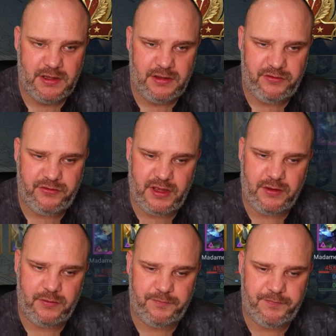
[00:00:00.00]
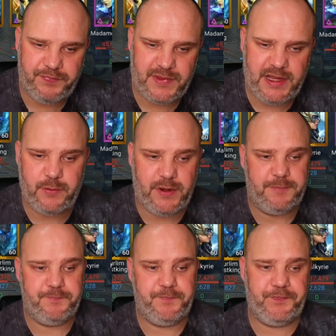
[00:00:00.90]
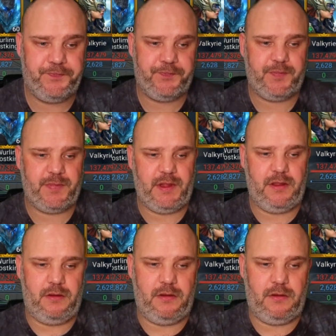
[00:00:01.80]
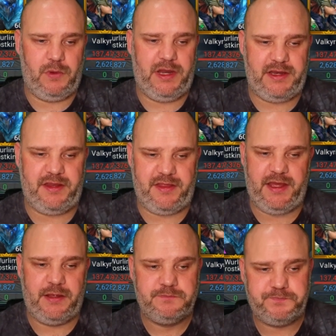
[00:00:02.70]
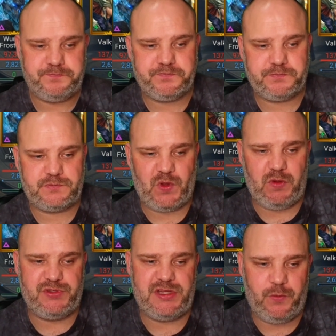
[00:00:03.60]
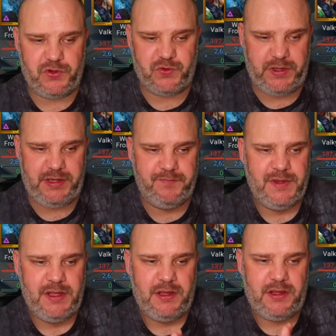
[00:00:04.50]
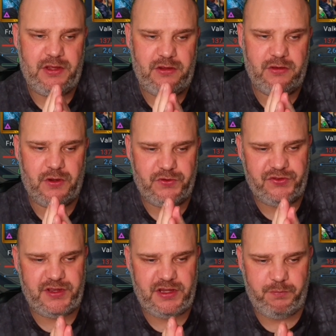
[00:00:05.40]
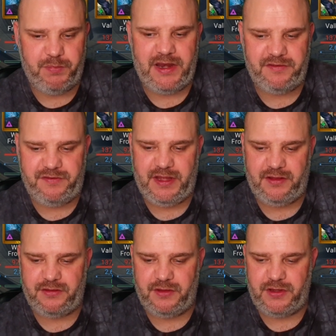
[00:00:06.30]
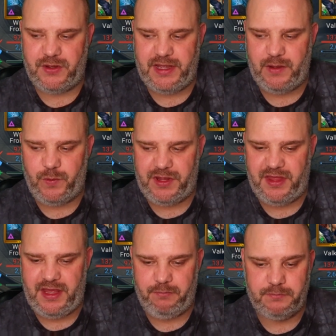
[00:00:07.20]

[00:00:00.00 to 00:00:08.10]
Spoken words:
So anyway, we'll end it there. Obviously it was a win. You got to see the benefit that you get with him.